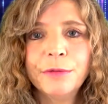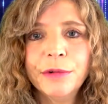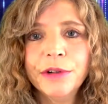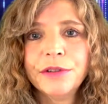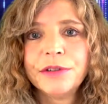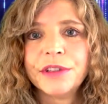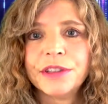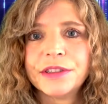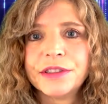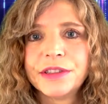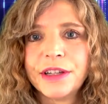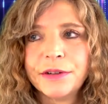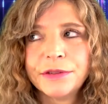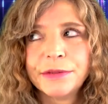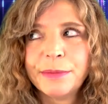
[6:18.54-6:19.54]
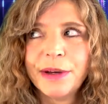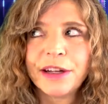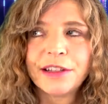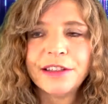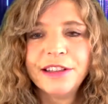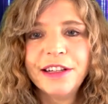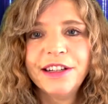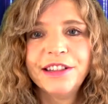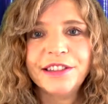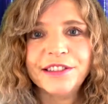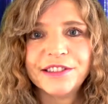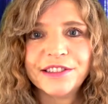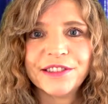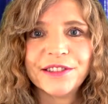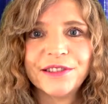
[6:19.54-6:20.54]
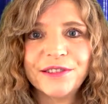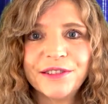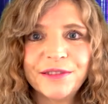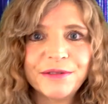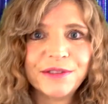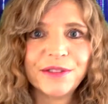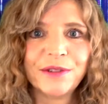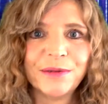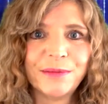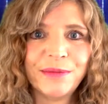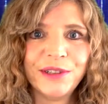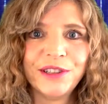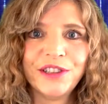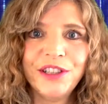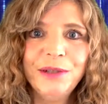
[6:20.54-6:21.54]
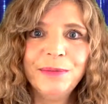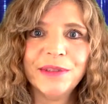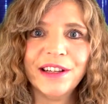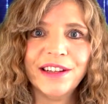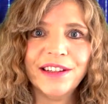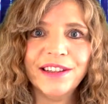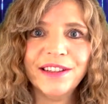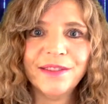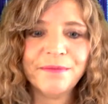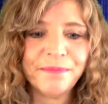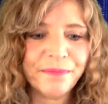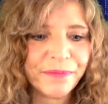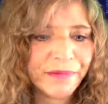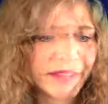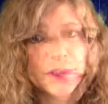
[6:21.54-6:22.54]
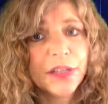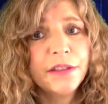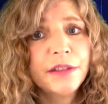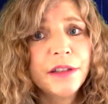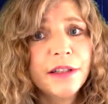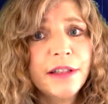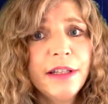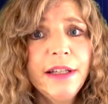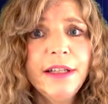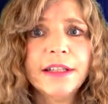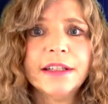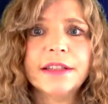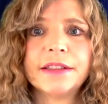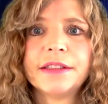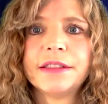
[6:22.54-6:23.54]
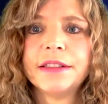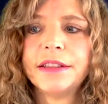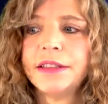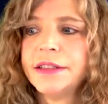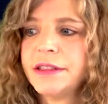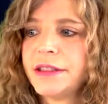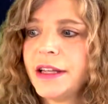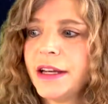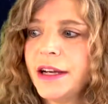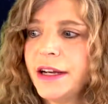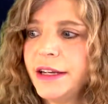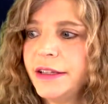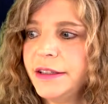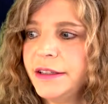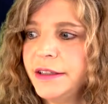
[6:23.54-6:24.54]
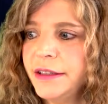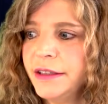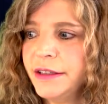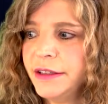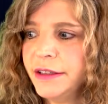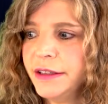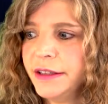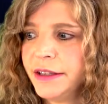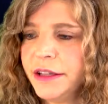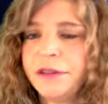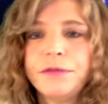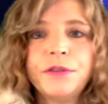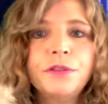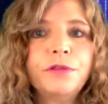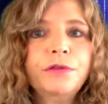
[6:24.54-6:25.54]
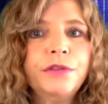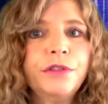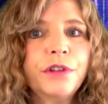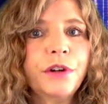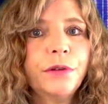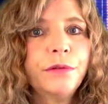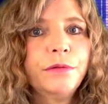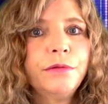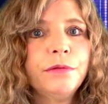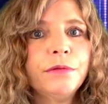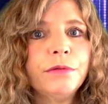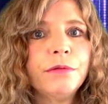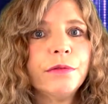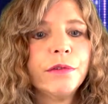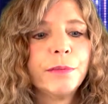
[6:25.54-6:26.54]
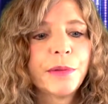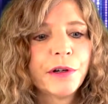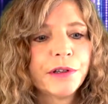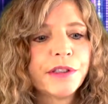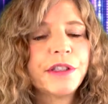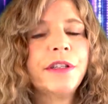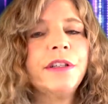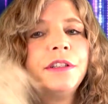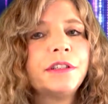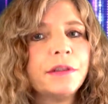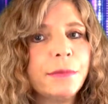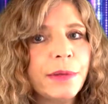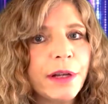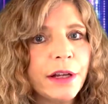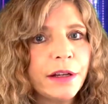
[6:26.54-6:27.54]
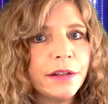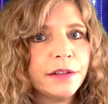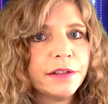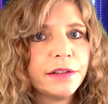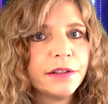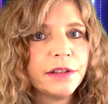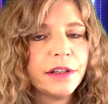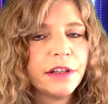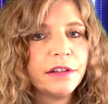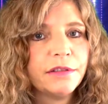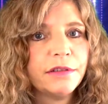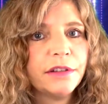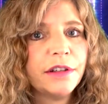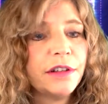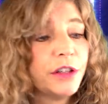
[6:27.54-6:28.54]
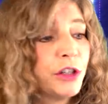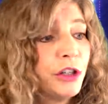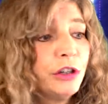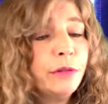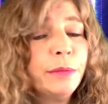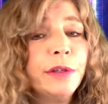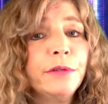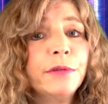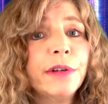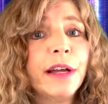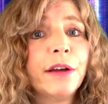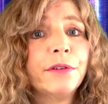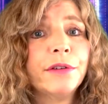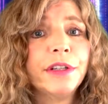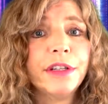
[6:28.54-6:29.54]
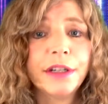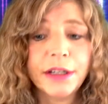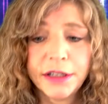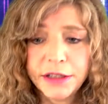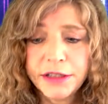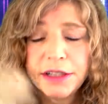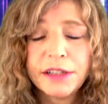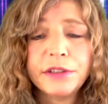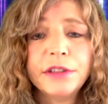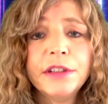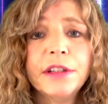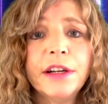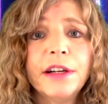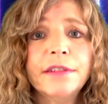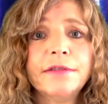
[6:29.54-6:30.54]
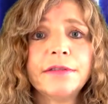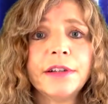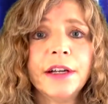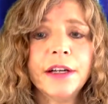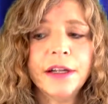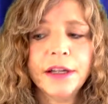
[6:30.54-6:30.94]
wilderness. That was back in the 80s, so it was all pretty cheap then. The thing is that if you don't participate in human reality, in daily life,